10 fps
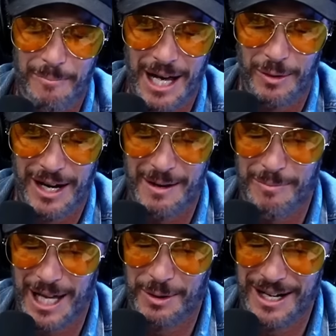way, by the way,
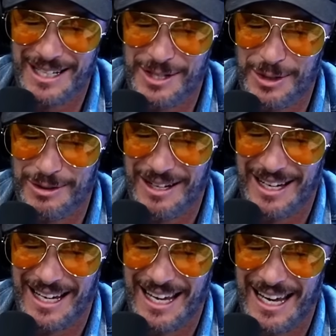by the way, dude,
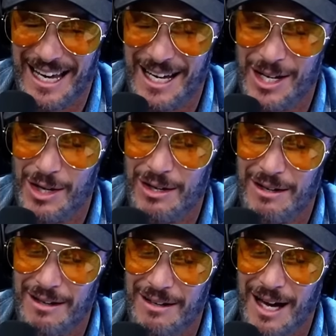
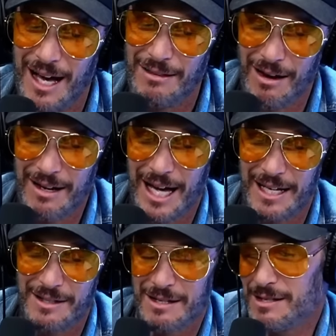long
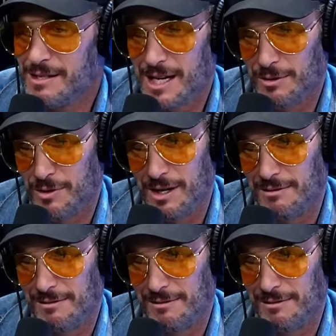head doesn't sound great.